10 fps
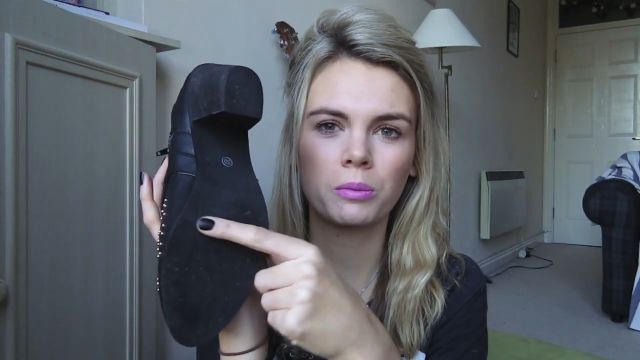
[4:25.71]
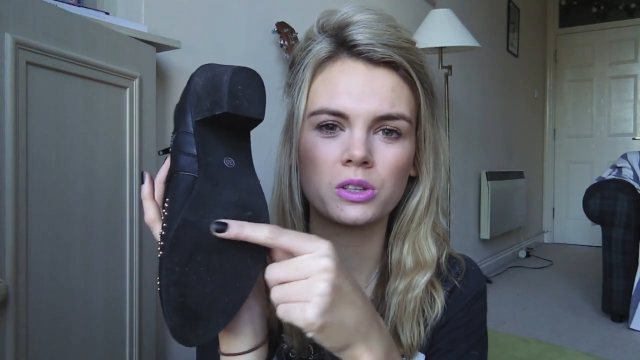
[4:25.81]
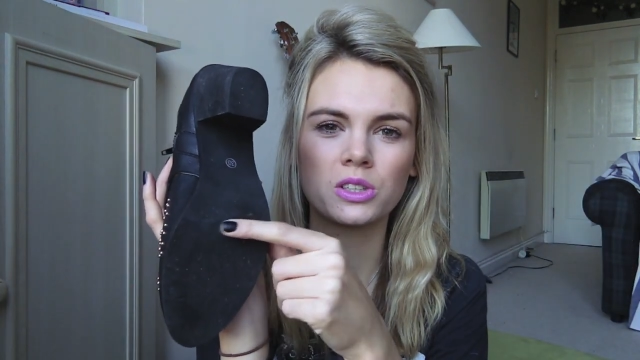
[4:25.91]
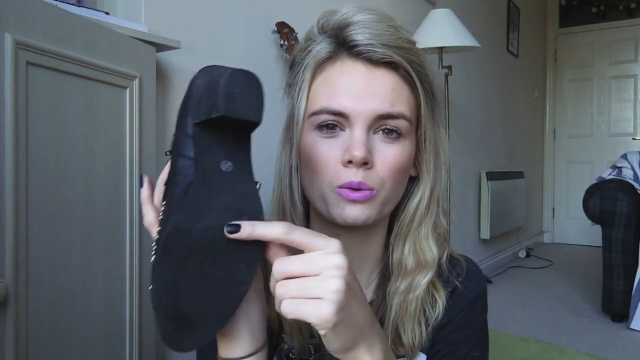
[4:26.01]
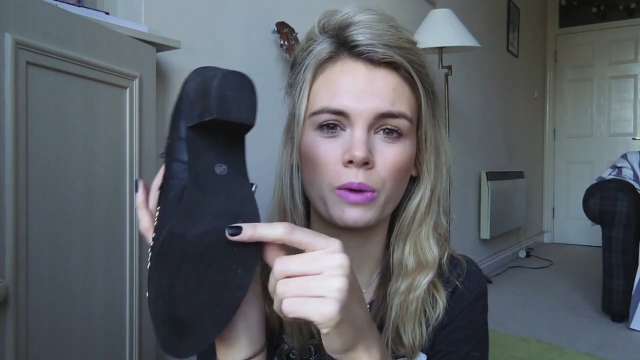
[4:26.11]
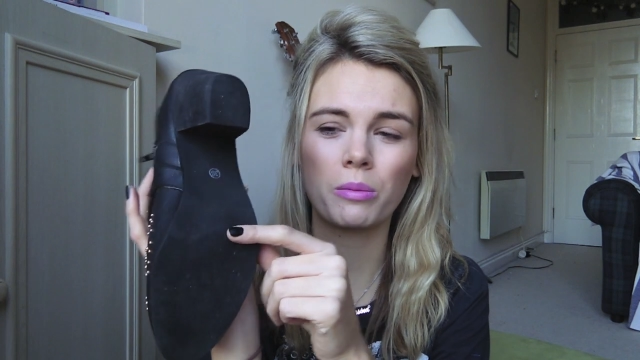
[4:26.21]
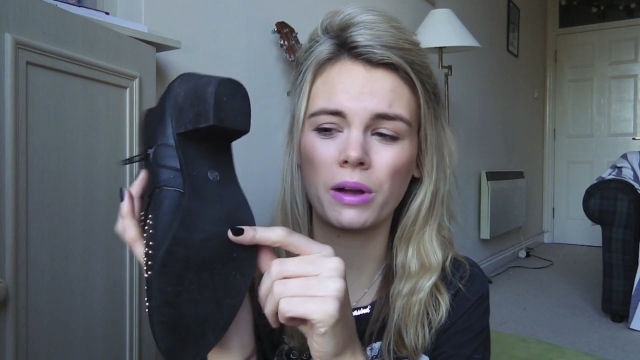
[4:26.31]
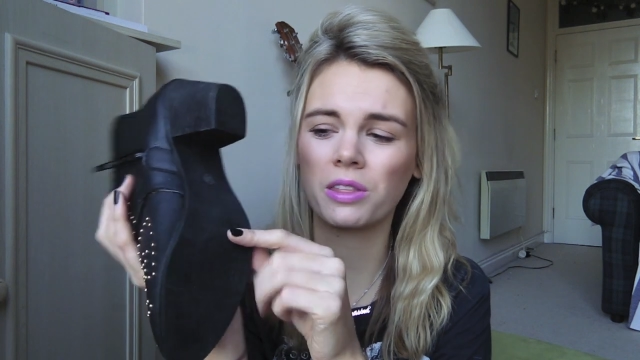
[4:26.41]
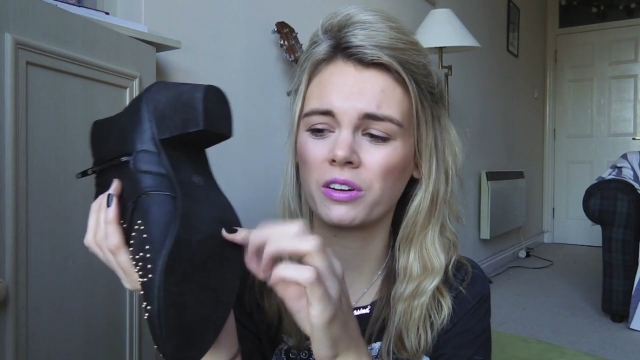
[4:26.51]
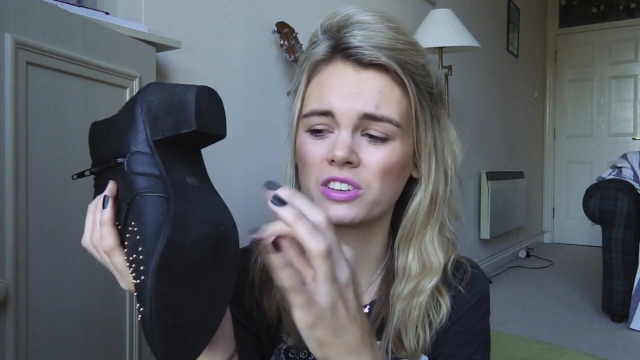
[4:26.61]
and because of the wet
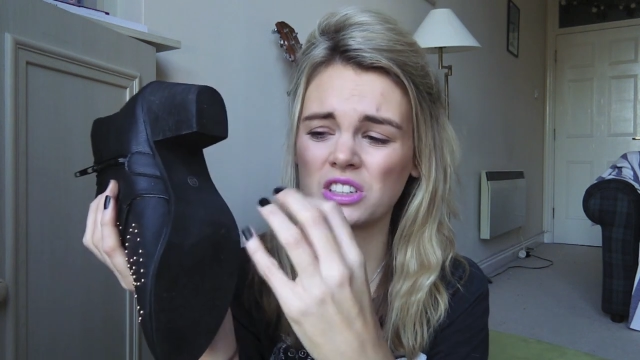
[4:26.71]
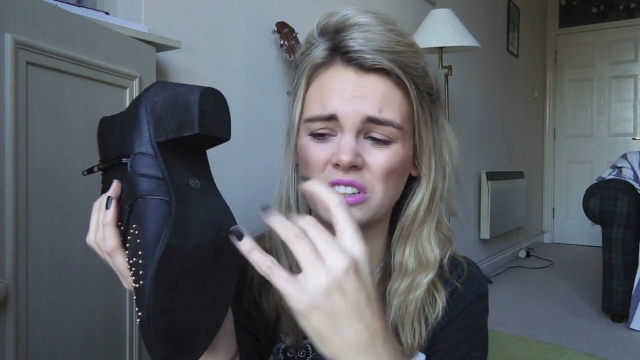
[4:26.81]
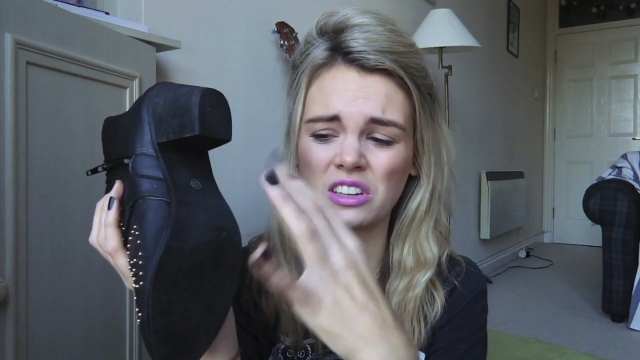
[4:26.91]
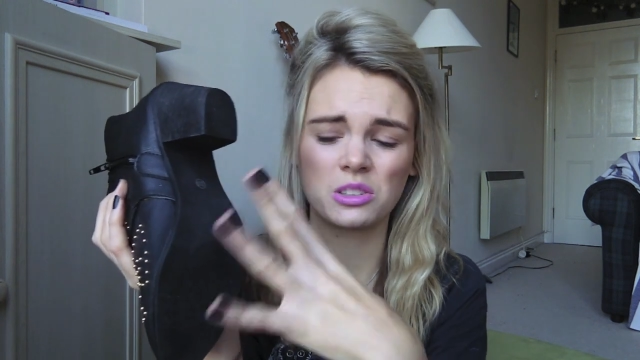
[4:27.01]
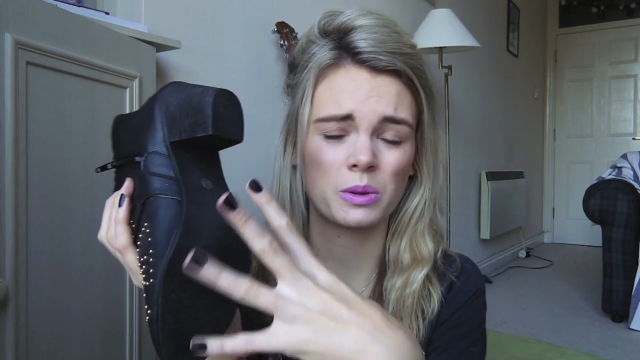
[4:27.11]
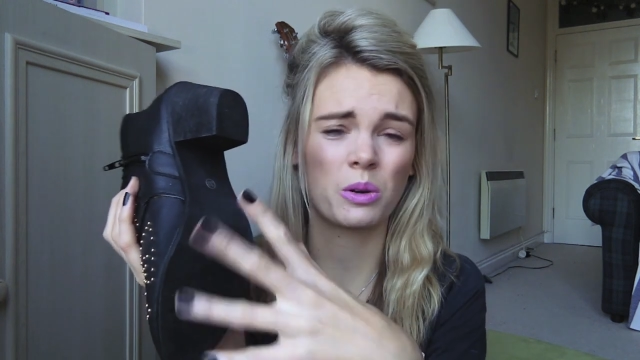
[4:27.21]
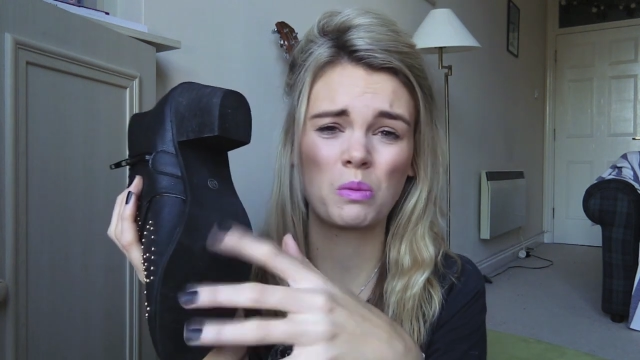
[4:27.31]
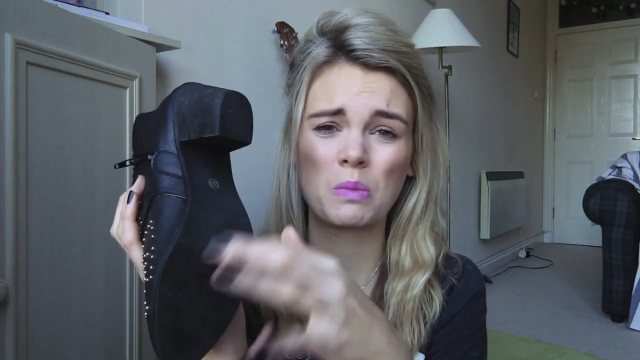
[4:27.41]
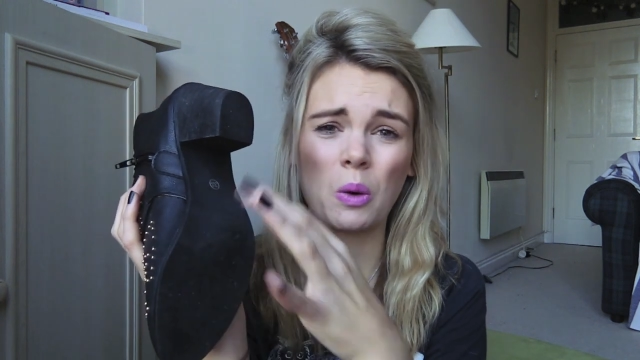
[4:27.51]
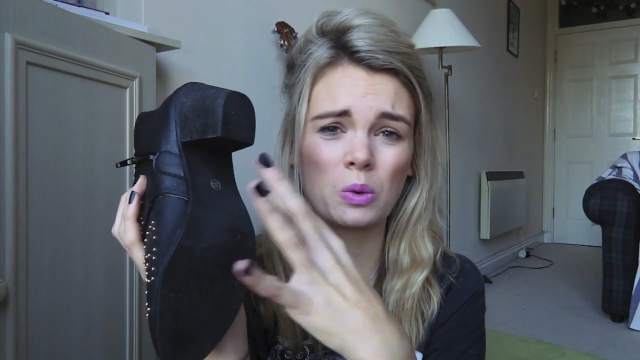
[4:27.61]
weather they just went
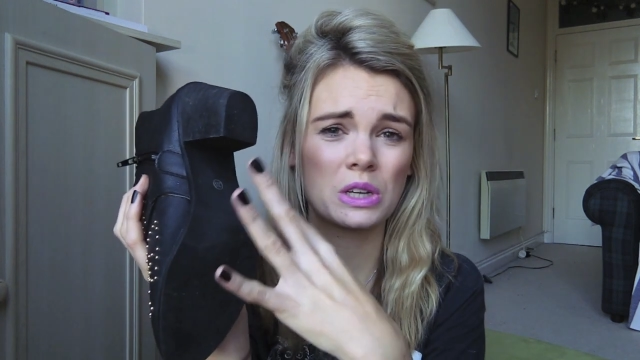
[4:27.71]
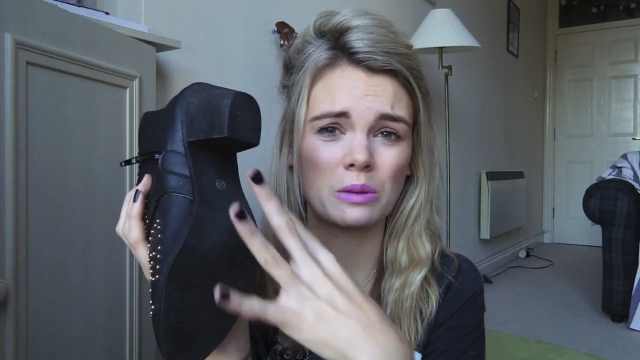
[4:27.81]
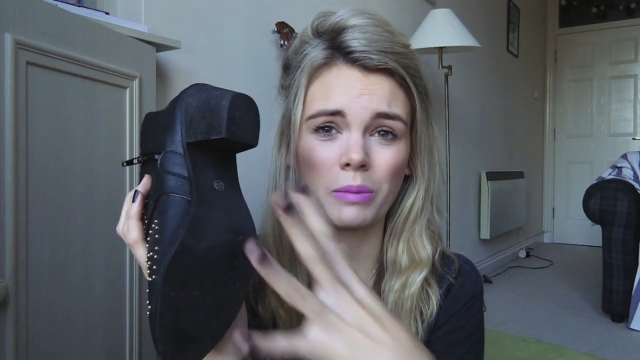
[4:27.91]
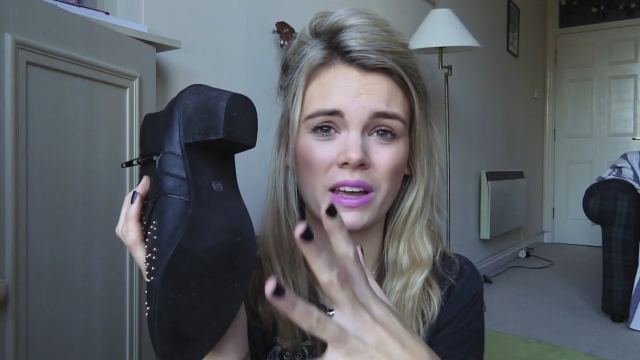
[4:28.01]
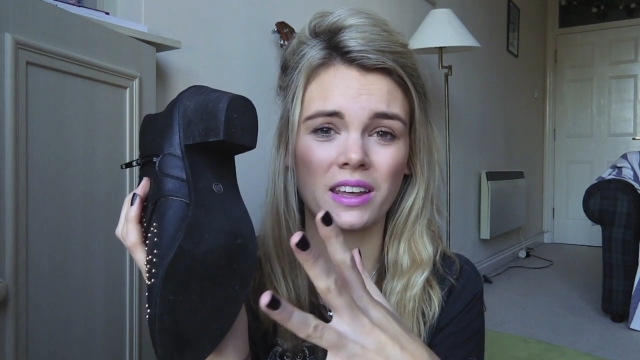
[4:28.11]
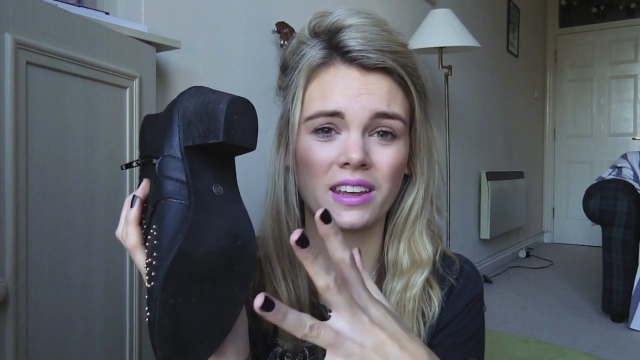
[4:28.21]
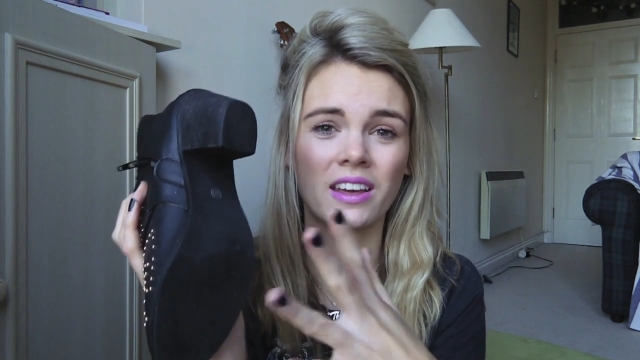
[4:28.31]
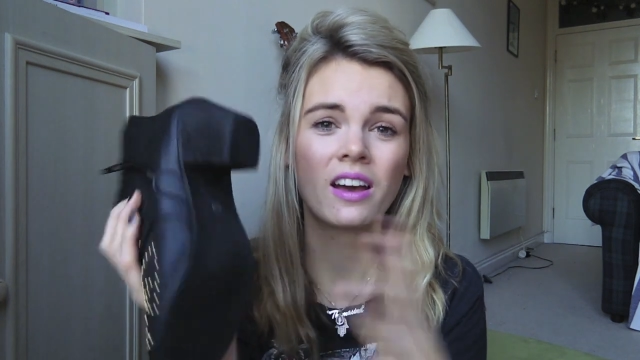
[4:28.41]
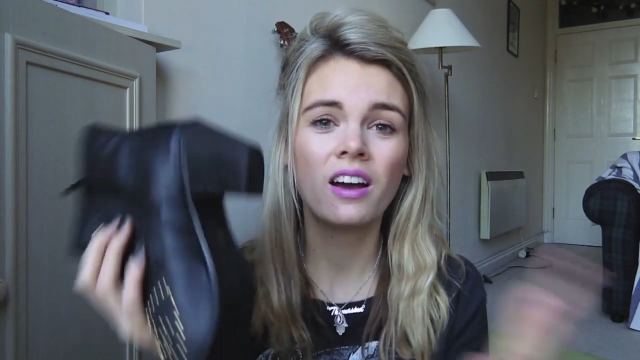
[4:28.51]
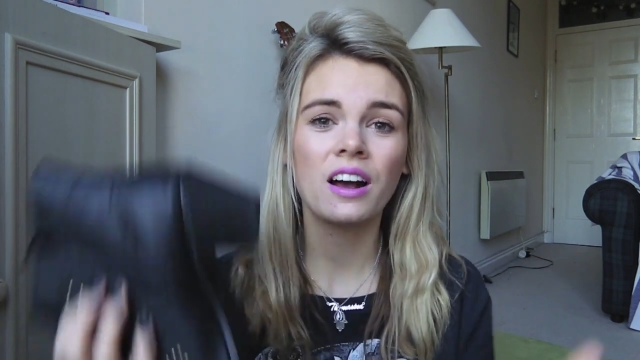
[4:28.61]
all mouldy and manky.